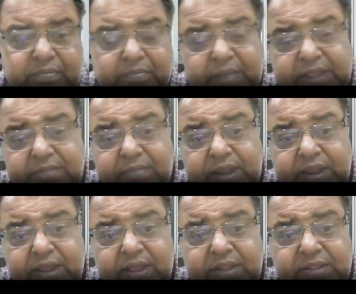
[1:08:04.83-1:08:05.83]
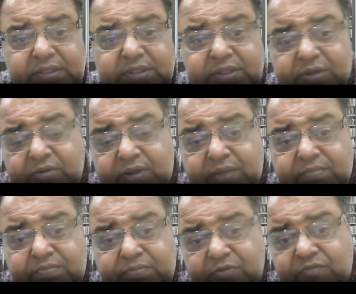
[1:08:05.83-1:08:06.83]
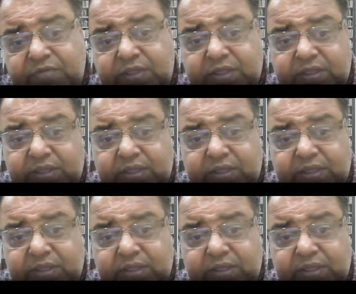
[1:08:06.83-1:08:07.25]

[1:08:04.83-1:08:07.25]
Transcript: mathematical theorem proving.